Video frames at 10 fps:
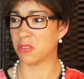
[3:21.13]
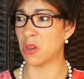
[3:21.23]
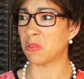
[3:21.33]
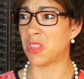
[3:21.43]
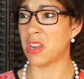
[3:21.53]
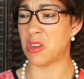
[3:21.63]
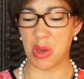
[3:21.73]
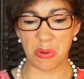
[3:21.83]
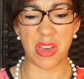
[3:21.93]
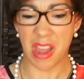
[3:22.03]
Don't they
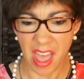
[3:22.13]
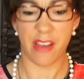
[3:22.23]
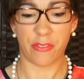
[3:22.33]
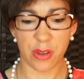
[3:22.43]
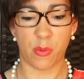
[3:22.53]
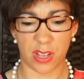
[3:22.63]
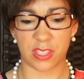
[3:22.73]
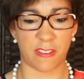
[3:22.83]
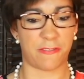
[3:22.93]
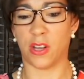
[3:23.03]
know that everyone's
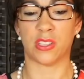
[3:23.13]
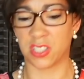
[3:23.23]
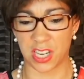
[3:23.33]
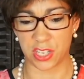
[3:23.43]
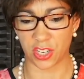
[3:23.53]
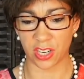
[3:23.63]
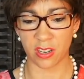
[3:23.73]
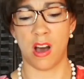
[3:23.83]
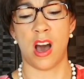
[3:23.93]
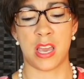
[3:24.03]
a false teacher?
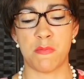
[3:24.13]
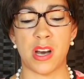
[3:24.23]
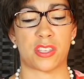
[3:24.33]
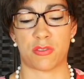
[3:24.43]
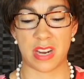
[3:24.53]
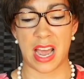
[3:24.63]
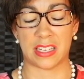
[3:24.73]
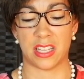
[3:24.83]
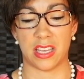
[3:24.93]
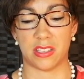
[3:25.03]
I must react
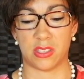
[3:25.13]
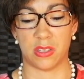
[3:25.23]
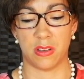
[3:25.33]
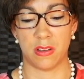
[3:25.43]
to this.